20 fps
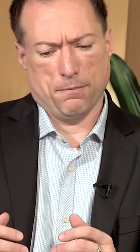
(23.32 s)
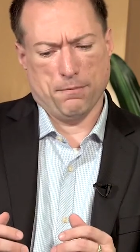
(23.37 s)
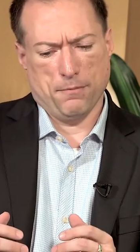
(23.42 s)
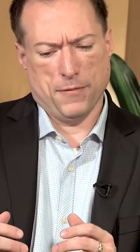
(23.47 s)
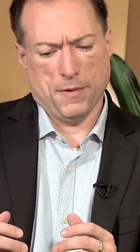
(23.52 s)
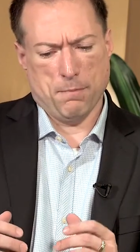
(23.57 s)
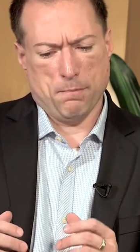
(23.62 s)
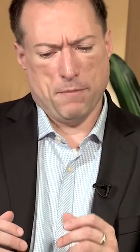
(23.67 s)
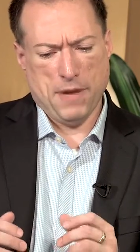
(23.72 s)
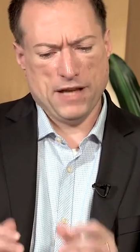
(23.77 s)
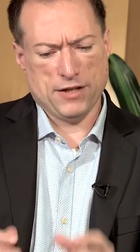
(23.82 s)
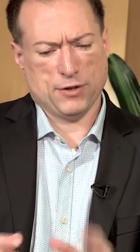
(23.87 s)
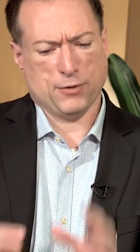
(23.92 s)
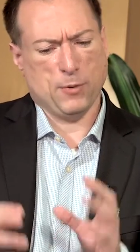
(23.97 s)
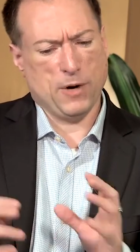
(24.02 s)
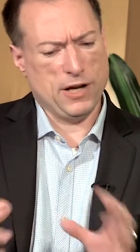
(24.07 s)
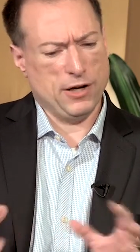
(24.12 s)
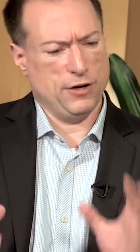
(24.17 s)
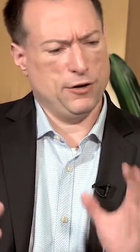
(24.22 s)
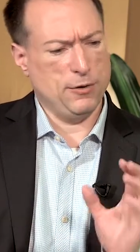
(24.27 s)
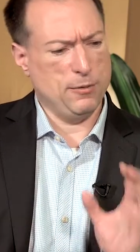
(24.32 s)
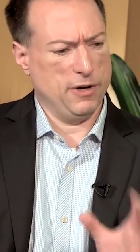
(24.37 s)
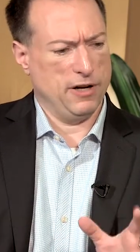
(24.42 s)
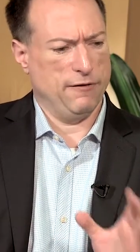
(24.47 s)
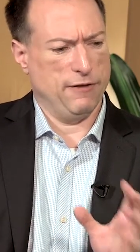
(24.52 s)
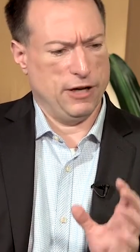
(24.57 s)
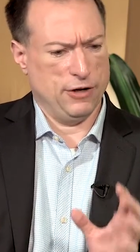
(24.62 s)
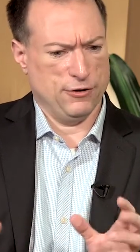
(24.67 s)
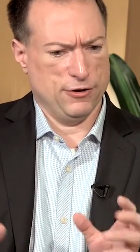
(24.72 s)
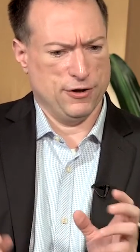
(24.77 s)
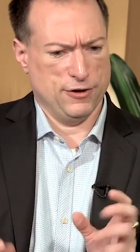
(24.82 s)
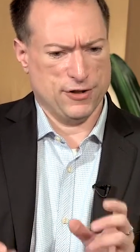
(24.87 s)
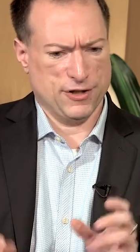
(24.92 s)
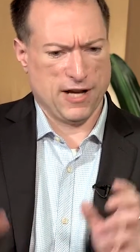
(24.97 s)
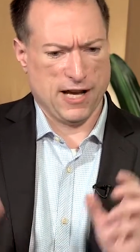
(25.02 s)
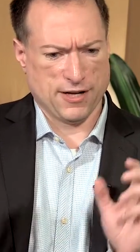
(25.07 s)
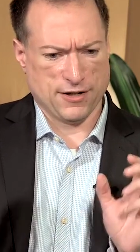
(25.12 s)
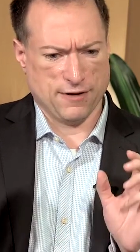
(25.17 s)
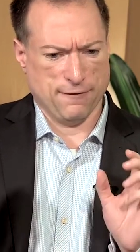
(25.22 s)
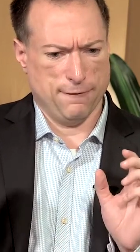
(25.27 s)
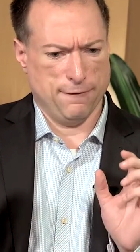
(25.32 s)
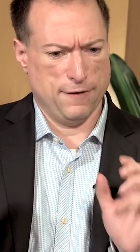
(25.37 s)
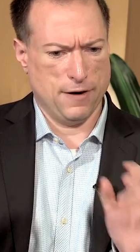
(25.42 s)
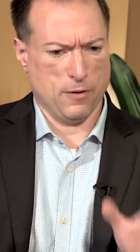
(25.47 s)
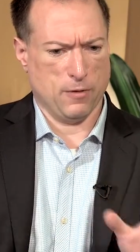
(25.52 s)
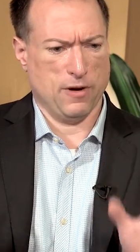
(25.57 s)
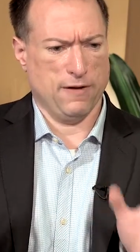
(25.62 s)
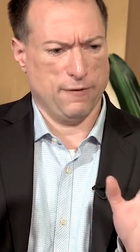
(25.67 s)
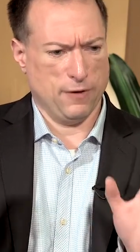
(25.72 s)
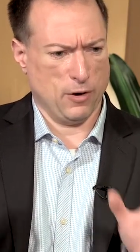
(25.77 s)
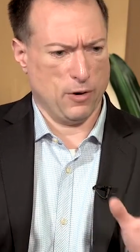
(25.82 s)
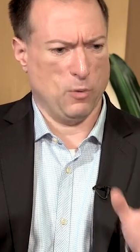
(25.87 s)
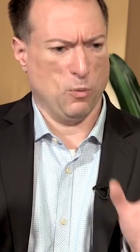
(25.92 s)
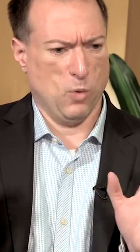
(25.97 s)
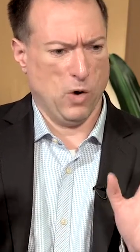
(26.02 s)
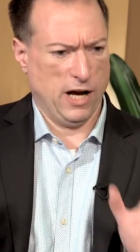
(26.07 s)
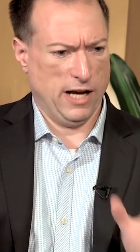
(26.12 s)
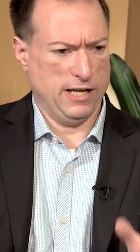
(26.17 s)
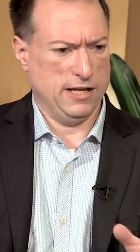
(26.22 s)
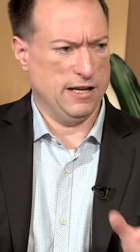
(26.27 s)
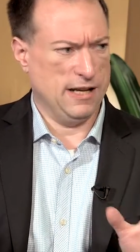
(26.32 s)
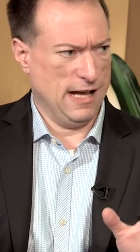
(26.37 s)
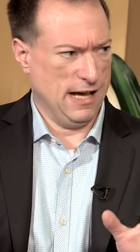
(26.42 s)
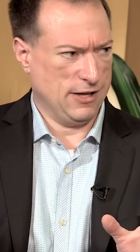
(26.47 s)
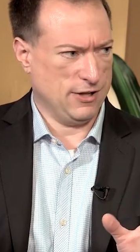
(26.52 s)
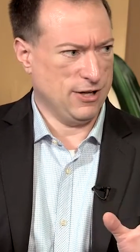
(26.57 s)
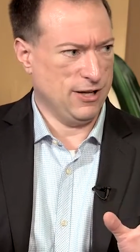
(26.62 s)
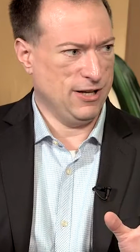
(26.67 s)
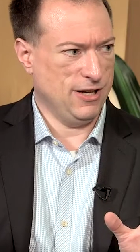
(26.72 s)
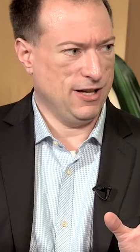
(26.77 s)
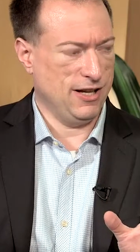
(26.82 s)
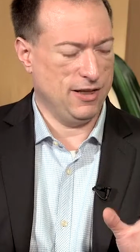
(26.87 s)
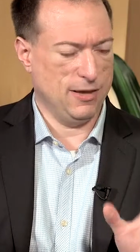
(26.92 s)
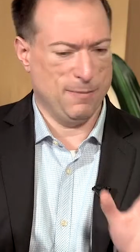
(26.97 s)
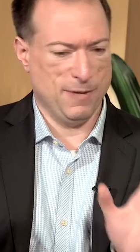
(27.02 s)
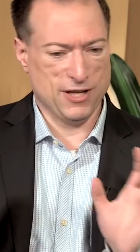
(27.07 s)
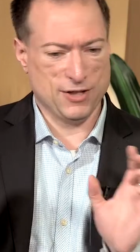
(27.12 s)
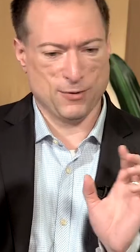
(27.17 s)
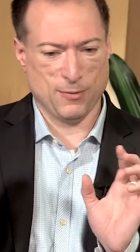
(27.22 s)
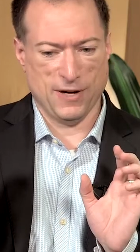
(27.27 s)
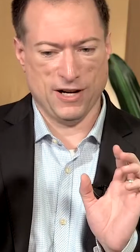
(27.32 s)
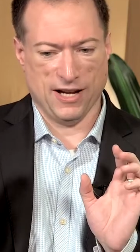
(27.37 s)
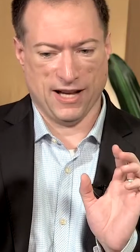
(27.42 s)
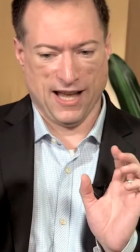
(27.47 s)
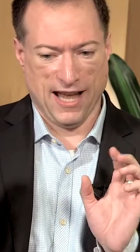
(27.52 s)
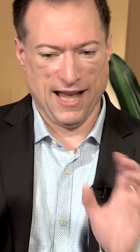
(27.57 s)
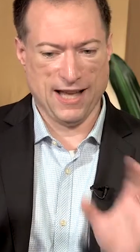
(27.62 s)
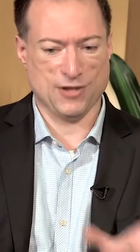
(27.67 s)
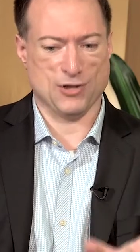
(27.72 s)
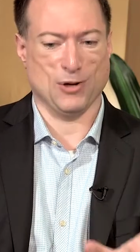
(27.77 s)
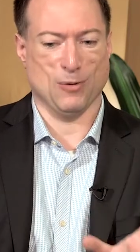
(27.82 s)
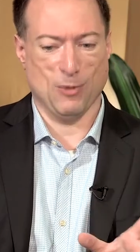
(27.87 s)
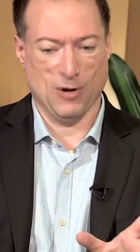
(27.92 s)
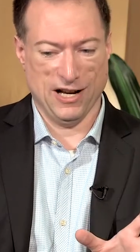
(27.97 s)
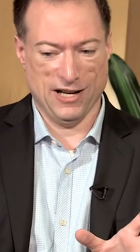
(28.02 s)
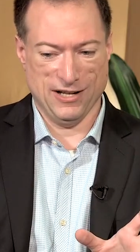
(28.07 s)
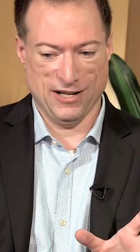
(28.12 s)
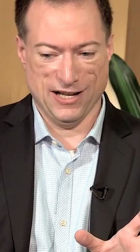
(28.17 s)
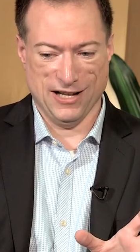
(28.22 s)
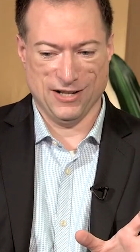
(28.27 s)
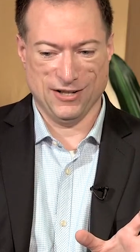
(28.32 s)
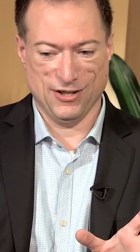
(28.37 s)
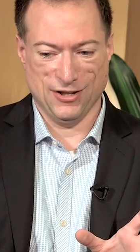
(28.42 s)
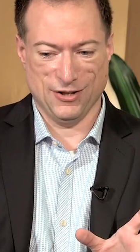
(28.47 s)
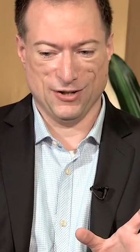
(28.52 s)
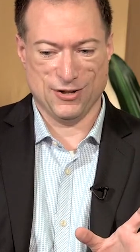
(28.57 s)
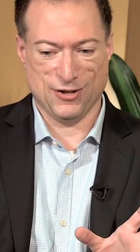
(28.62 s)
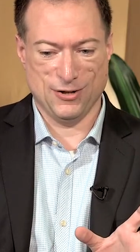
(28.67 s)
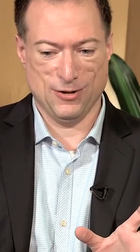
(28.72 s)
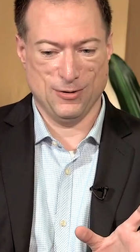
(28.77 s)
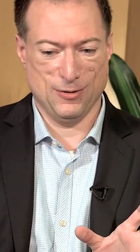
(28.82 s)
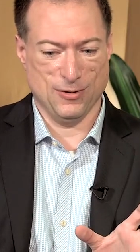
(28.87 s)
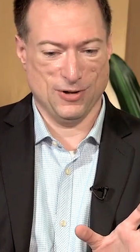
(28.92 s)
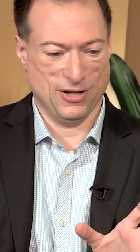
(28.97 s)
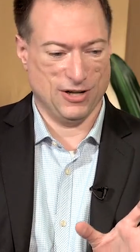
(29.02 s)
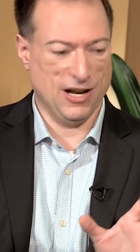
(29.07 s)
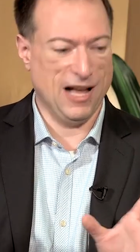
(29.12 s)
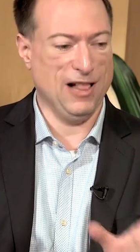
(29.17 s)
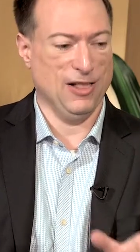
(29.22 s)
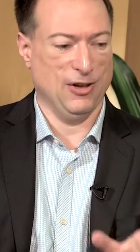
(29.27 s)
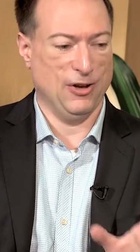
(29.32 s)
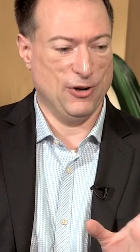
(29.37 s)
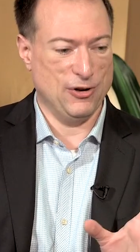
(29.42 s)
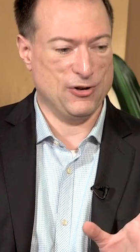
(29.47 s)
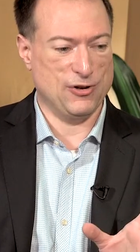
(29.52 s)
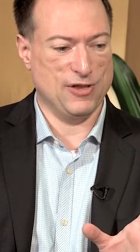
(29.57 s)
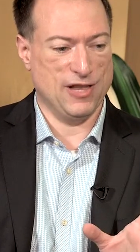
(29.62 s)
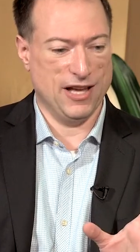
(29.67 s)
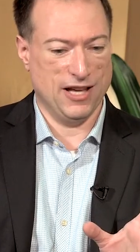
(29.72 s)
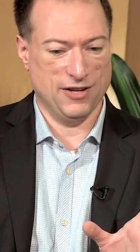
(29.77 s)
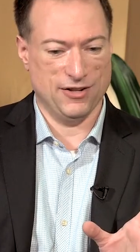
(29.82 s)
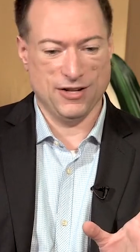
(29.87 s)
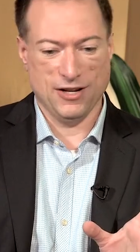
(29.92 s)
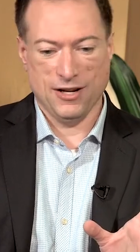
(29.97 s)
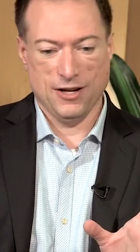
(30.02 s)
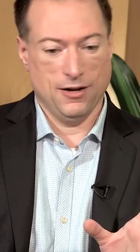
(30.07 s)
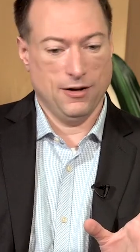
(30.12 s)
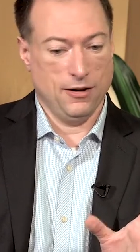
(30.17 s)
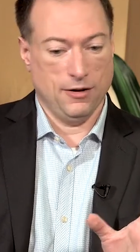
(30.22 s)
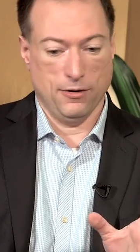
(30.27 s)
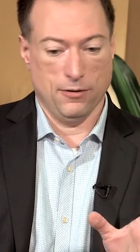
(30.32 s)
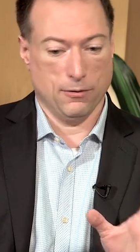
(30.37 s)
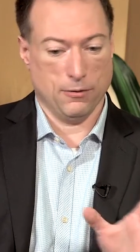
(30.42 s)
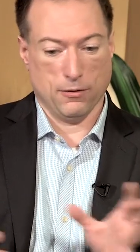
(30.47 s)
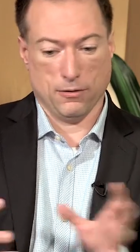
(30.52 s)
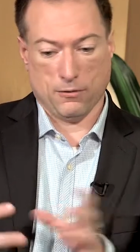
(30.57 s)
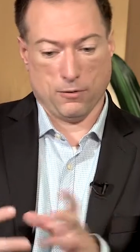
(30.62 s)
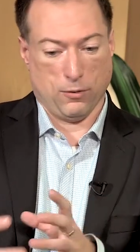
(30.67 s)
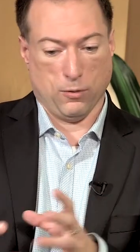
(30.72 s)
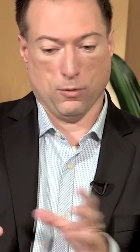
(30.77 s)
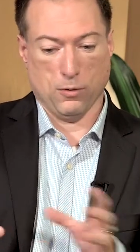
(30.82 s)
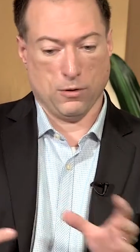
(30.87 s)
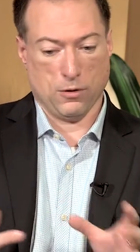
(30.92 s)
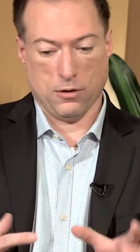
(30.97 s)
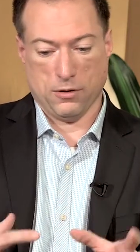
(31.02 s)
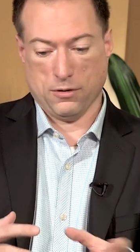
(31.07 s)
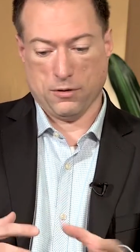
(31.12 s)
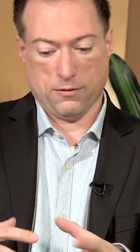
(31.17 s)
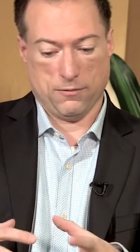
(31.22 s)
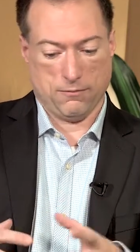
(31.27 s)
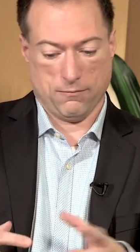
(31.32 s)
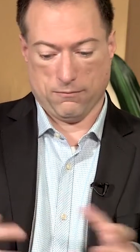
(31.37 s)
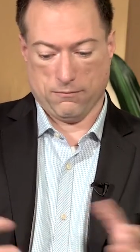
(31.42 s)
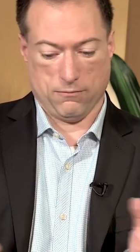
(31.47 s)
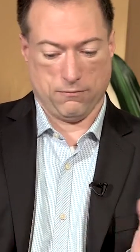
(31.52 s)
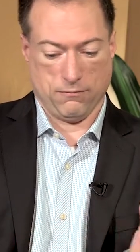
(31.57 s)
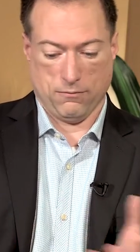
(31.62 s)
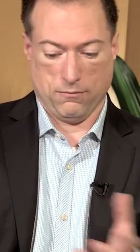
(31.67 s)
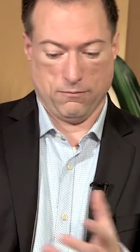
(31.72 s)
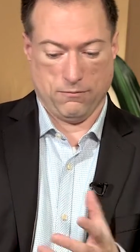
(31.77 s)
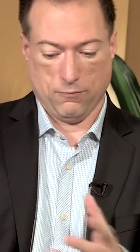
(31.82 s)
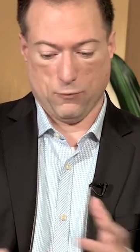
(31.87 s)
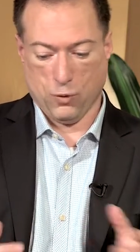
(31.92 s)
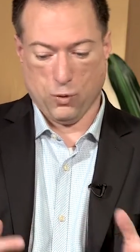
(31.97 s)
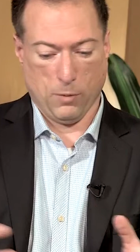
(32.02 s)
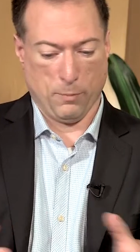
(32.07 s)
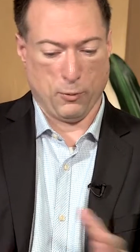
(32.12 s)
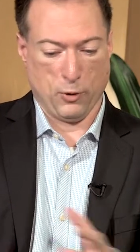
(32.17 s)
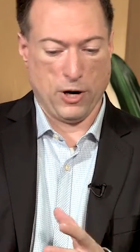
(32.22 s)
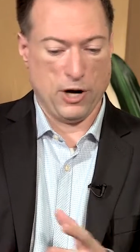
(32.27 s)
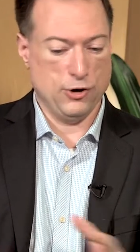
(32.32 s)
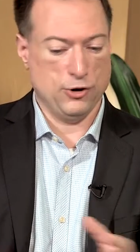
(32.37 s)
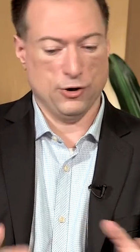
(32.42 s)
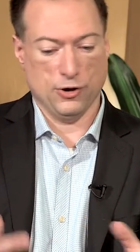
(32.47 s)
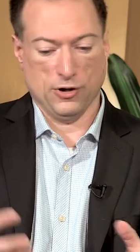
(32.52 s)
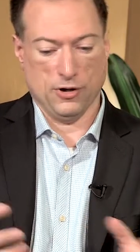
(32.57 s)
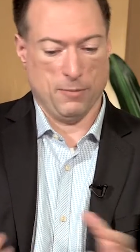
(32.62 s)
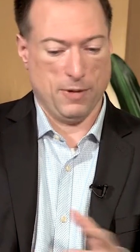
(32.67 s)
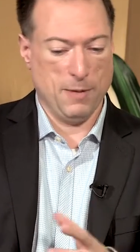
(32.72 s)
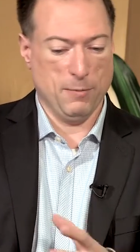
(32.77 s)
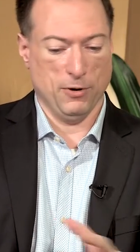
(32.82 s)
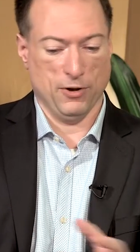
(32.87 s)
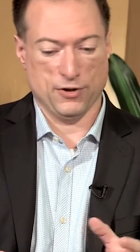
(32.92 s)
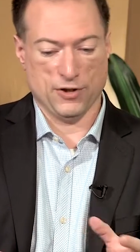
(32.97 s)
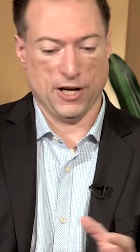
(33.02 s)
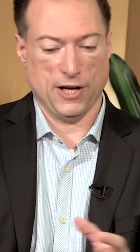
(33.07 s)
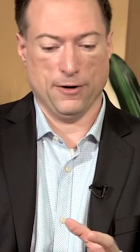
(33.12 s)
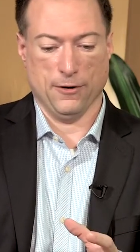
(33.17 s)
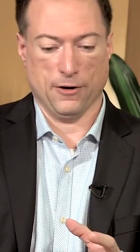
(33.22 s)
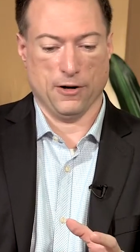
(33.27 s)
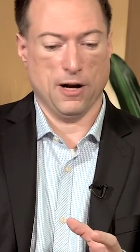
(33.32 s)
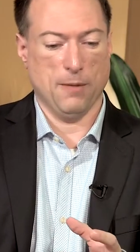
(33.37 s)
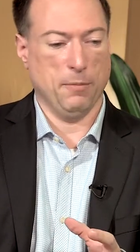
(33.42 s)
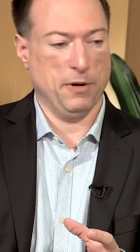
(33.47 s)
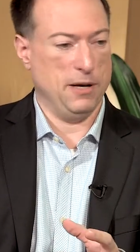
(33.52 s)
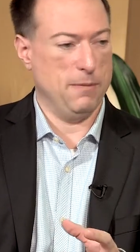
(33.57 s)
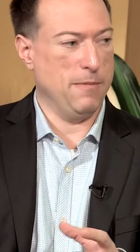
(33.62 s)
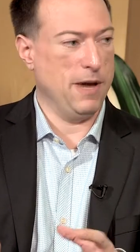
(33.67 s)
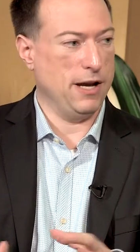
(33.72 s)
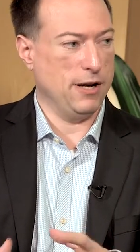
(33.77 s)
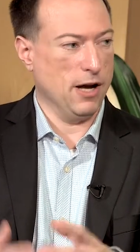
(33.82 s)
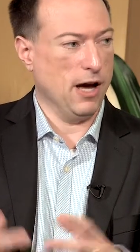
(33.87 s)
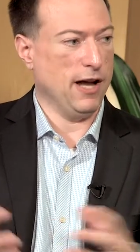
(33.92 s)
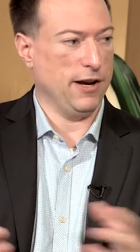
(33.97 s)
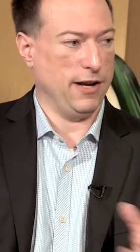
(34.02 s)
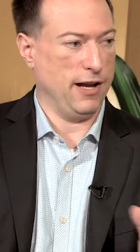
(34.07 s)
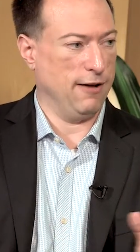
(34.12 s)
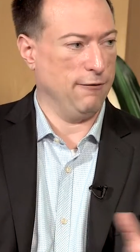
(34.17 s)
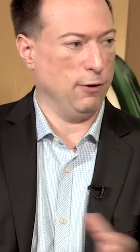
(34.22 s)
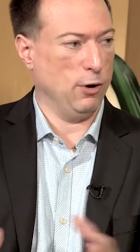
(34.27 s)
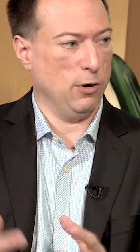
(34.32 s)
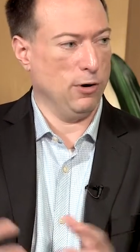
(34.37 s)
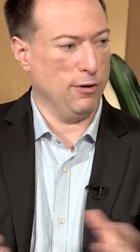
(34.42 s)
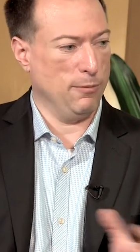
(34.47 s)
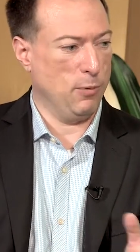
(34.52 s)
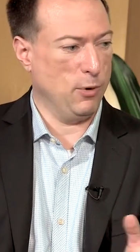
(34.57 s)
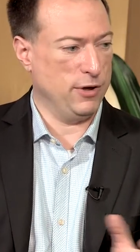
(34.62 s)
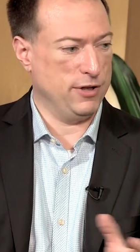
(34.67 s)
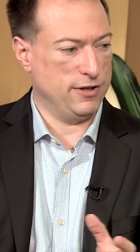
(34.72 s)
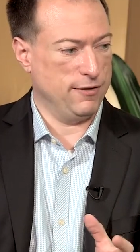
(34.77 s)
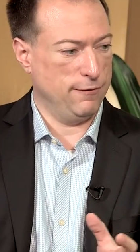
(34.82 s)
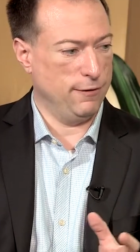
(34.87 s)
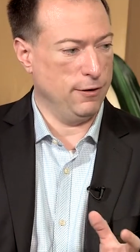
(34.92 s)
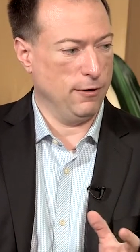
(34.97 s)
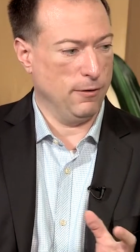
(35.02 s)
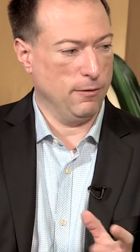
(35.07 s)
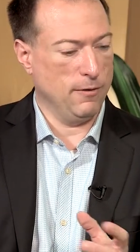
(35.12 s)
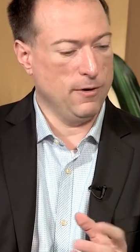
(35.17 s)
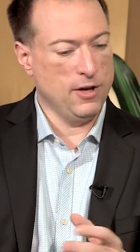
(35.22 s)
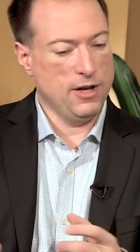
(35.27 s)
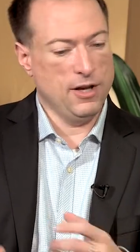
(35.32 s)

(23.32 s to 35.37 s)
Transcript: the best way to do innovation is to cast a very, very wide net. And the best way to cast a wide net is to acknowledge that your core corporation and the people inside of your company may not have all the points of view.